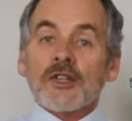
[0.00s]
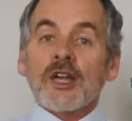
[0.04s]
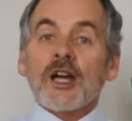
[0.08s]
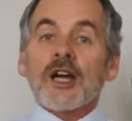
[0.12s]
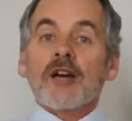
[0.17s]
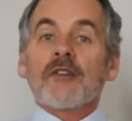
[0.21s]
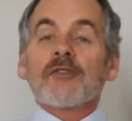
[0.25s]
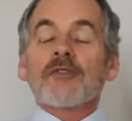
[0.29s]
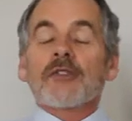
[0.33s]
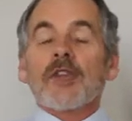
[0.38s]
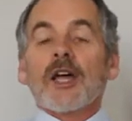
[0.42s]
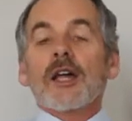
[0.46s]
of
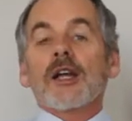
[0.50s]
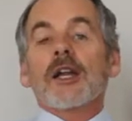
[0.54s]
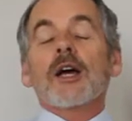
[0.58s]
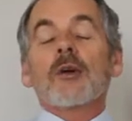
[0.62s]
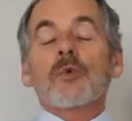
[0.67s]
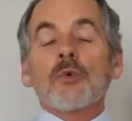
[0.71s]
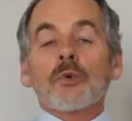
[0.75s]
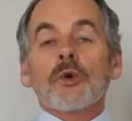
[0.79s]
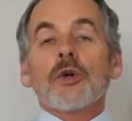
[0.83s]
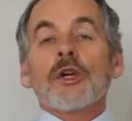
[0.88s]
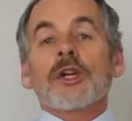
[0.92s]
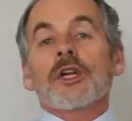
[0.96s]
the
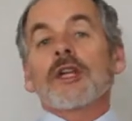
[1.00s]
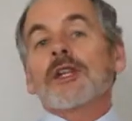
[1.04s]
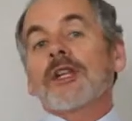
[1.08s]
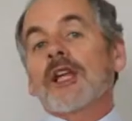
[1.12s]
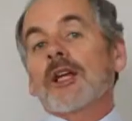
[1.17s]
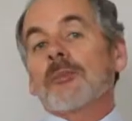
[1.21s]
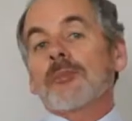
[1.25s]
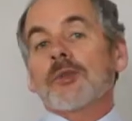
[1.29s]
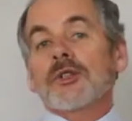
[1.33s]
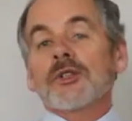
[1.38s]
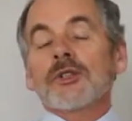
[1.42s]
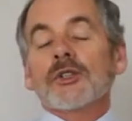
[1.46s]
staff that
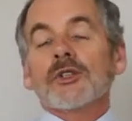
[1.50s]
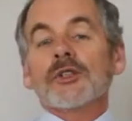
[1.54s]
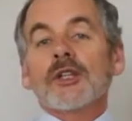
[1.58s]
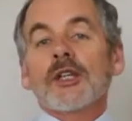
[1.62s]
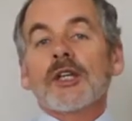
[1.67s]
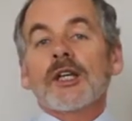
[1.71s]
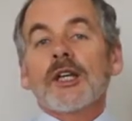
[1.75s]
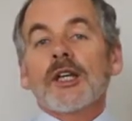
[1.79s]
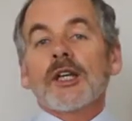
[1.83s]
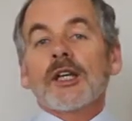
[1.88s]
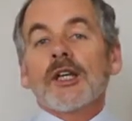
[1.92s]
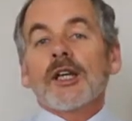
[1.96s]
work in that
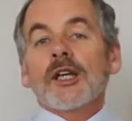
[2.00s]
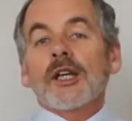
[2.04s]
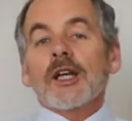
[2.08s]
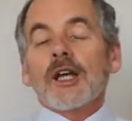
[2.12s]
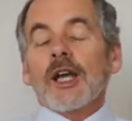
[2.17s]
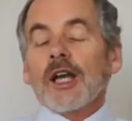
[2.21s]
business.